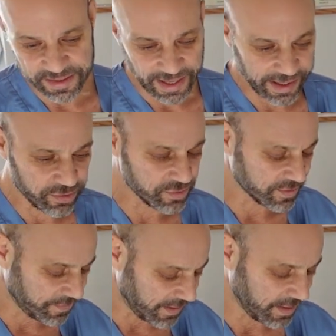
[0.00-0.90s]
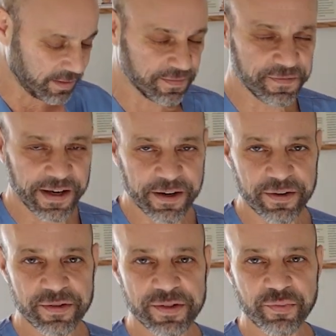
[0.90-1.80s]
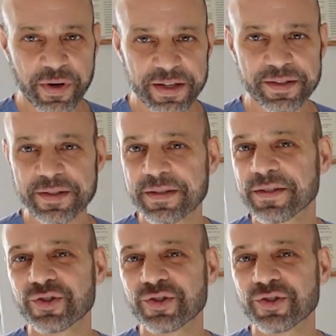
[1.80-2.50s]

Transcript: ankles, feet, fingers, wrists,